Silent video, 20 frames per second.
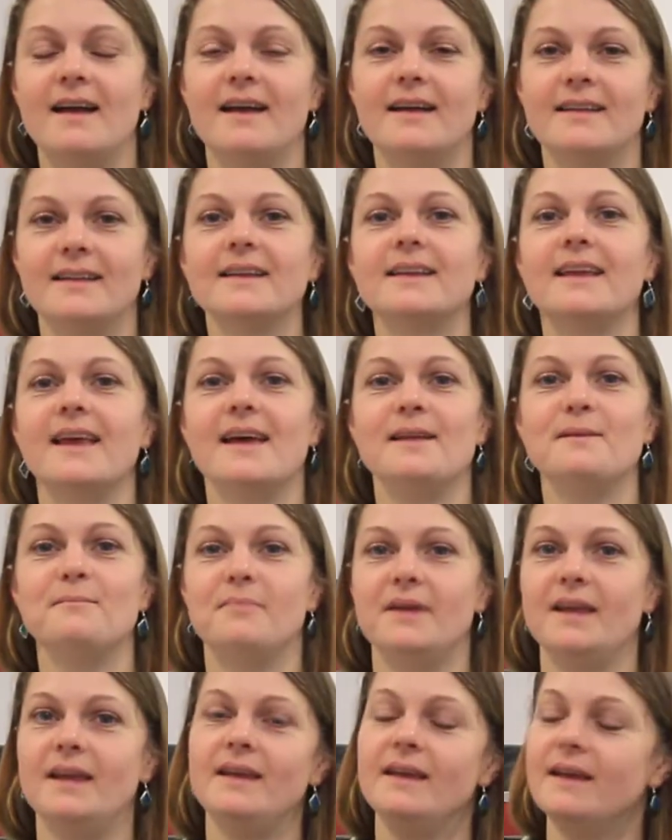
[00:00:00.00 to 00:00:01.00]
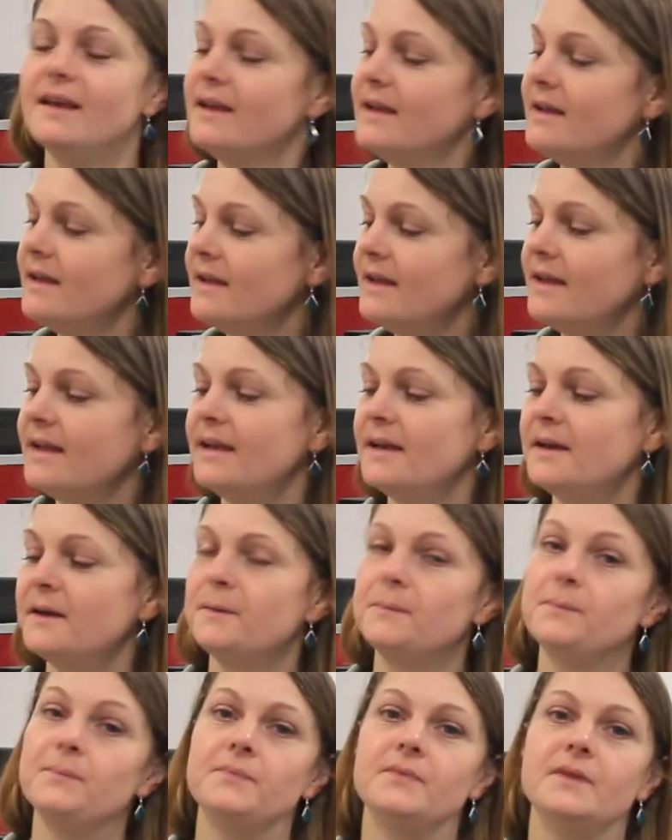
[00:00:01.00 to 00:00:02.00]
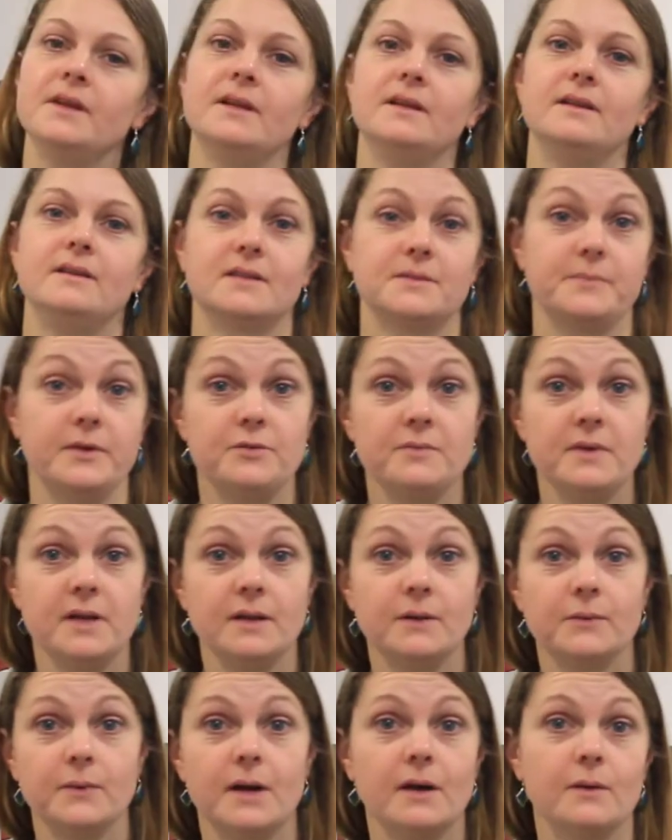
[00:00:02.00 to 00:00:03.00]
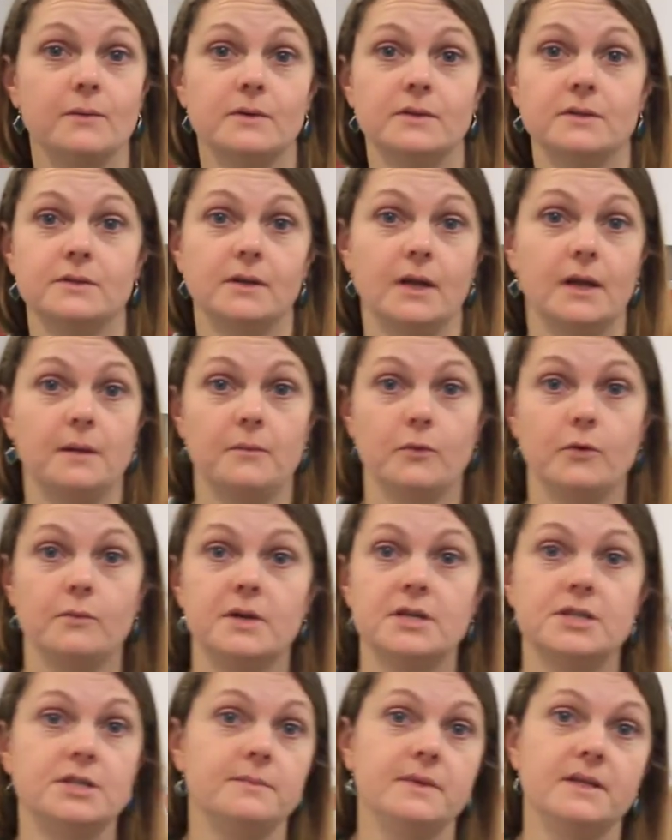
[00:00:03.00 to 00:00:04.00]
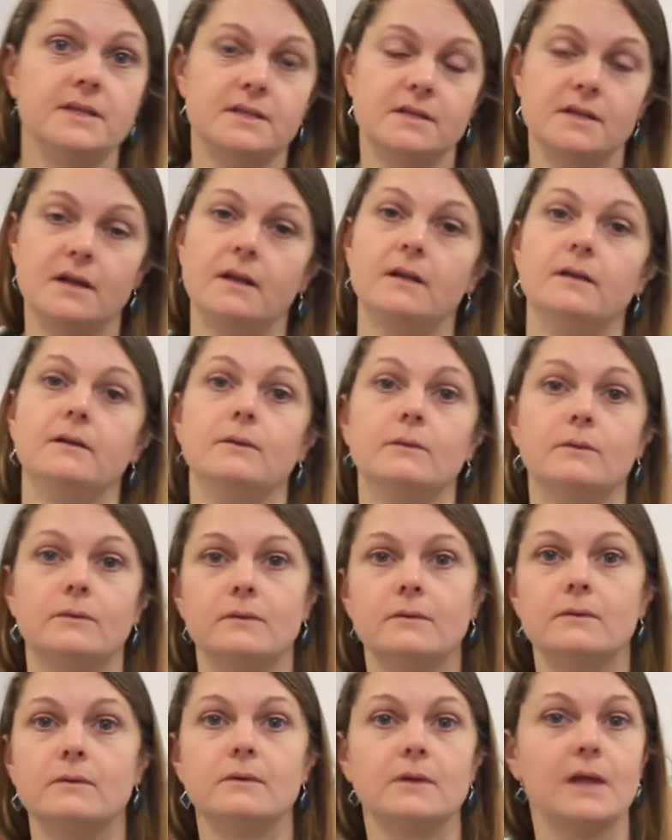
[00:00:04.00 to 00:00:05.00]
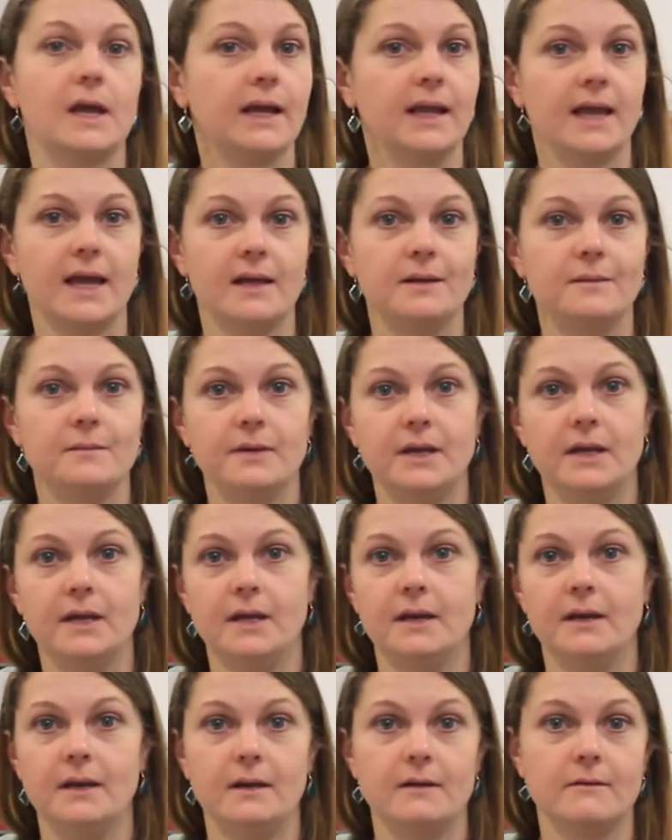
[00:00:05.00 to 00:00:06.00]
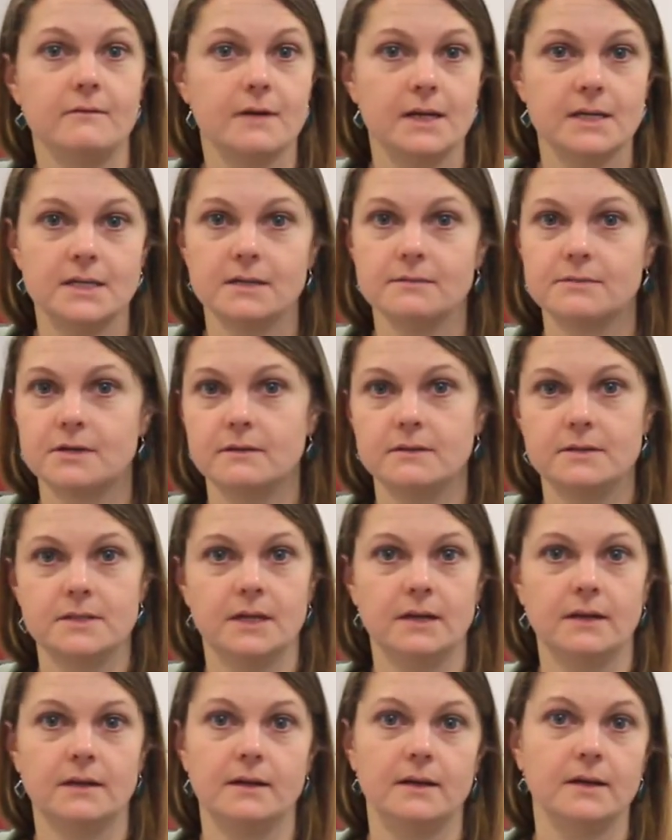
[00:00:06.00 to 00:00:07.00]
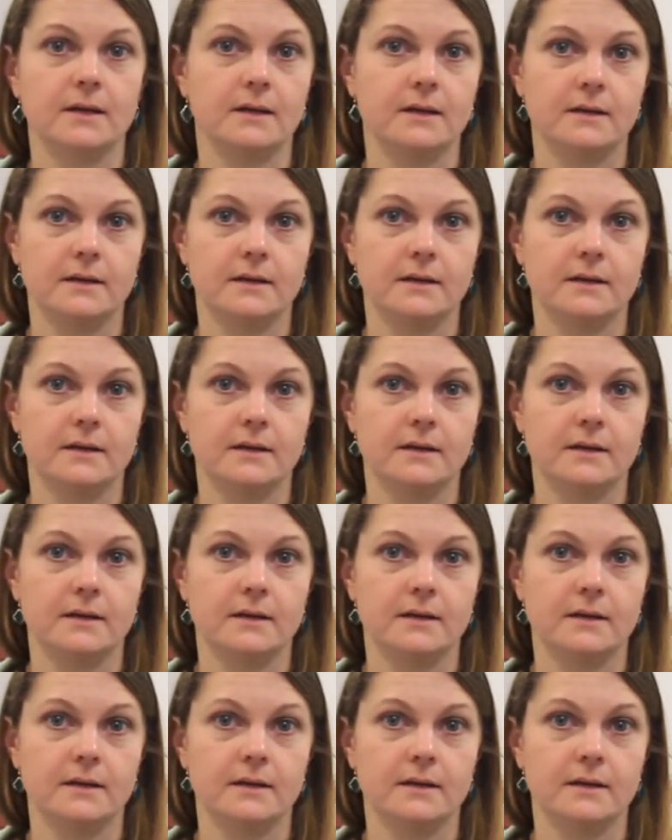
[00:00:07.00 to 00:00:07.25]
And that can be in an experiment where I want to get more measurements done, or that can be in a writing project like